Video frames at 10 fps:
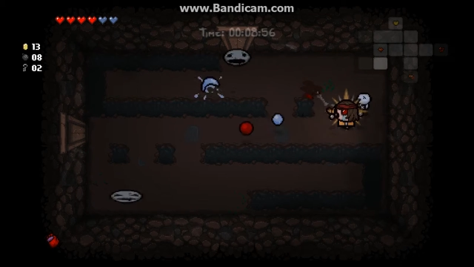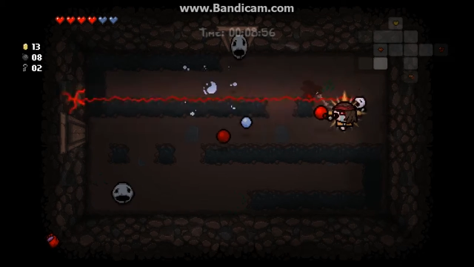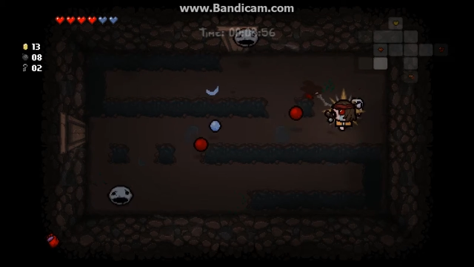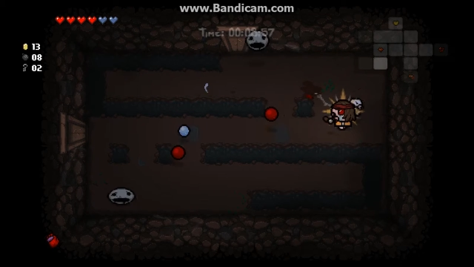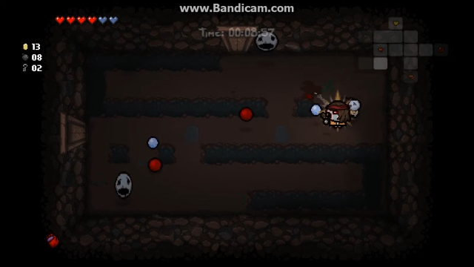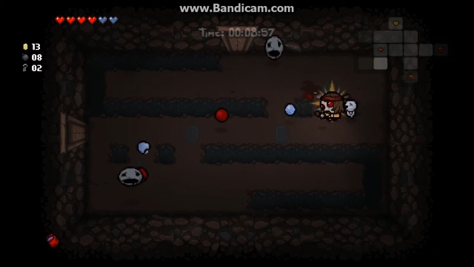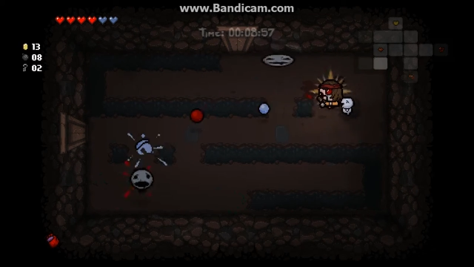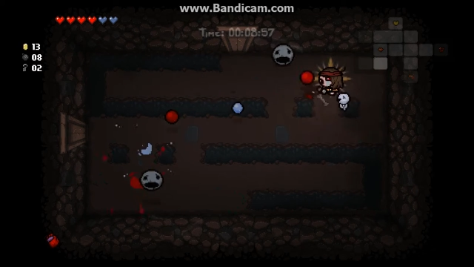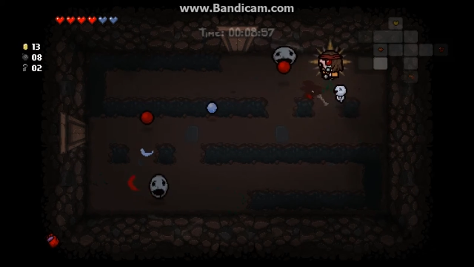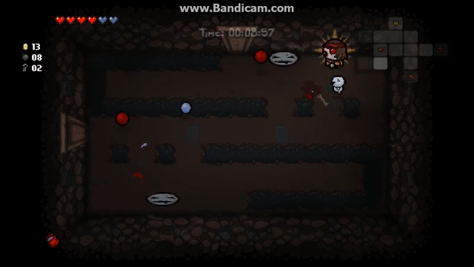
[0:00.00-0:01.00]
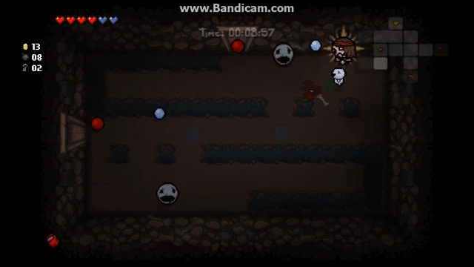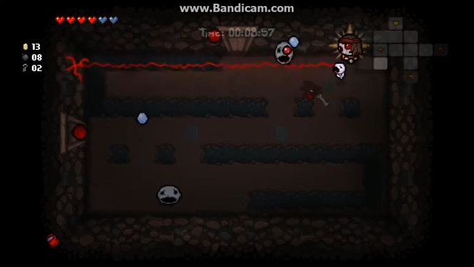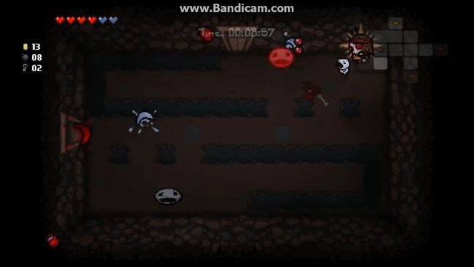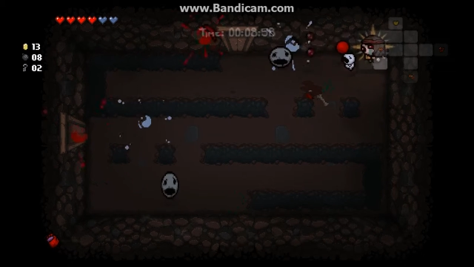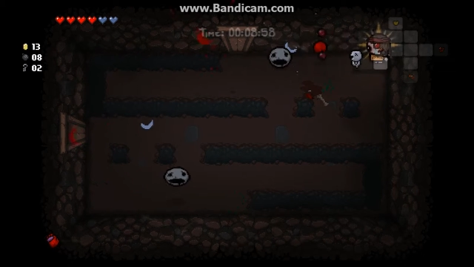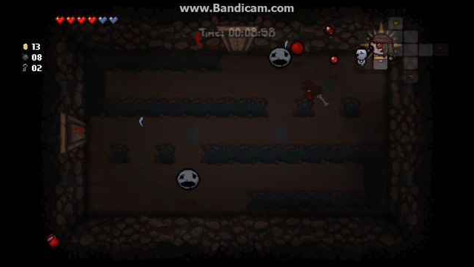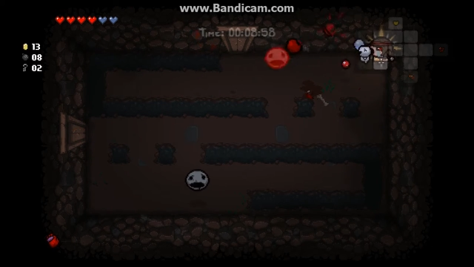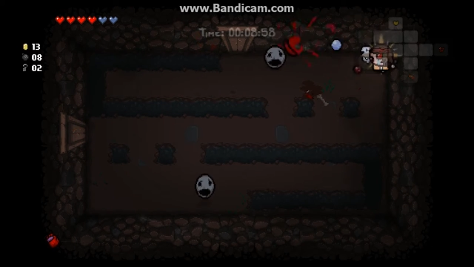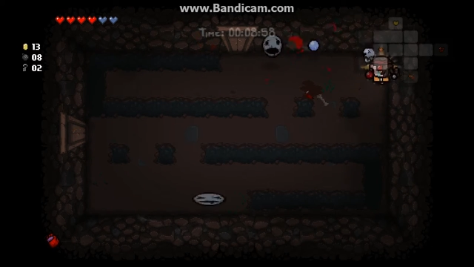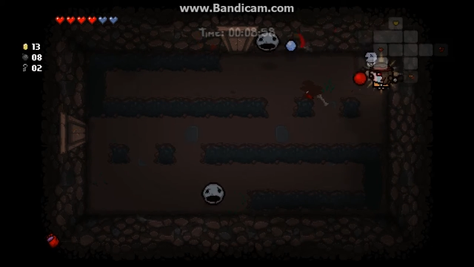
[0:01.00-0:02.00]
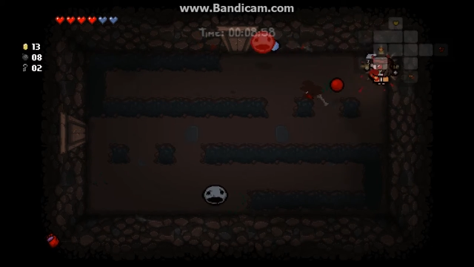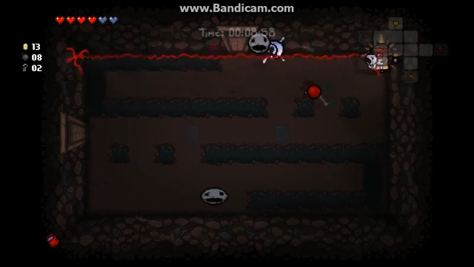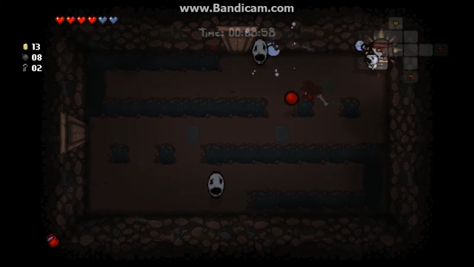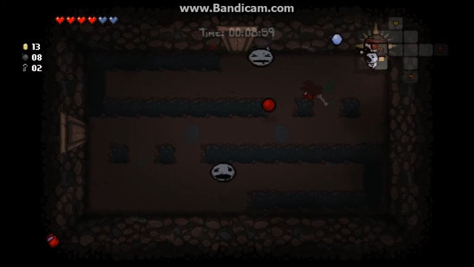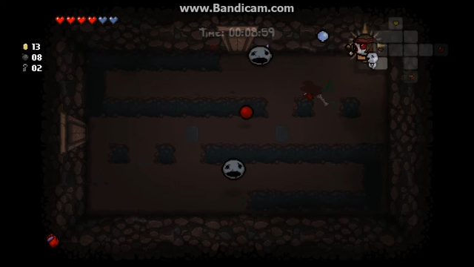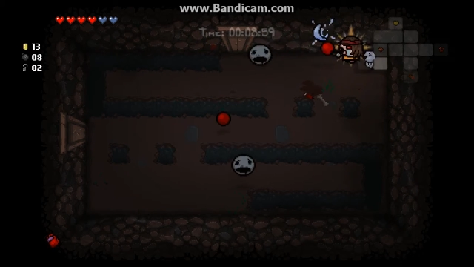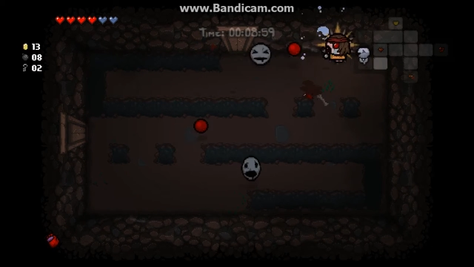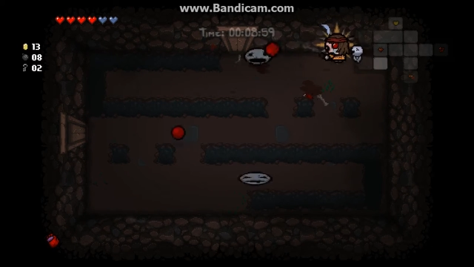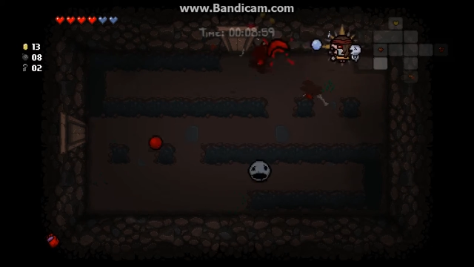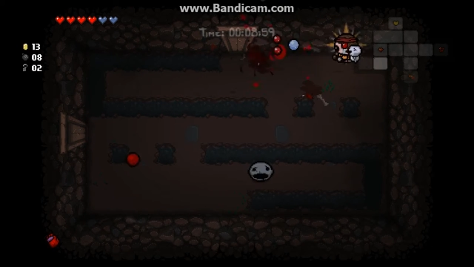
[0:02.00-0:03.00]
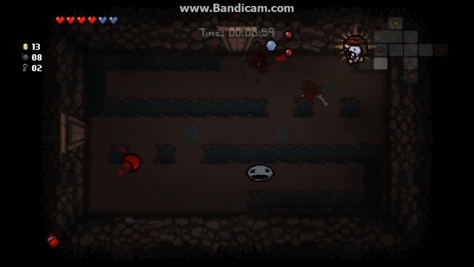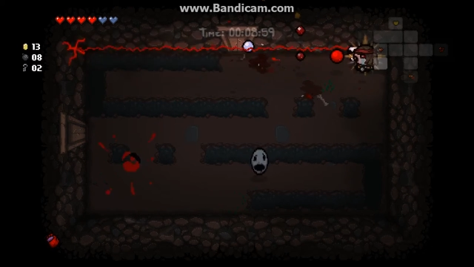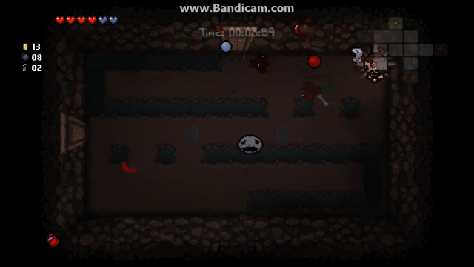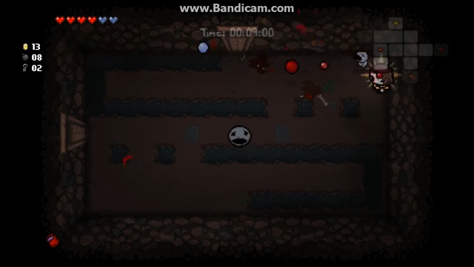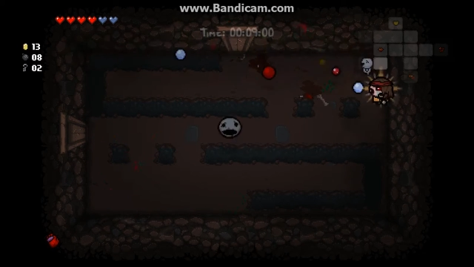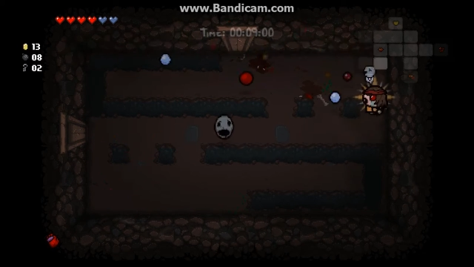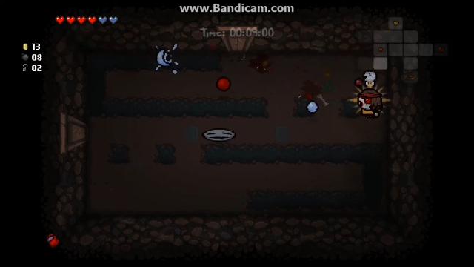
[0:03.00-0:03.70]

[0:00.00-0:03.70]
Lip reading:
[unreadable: no face in view]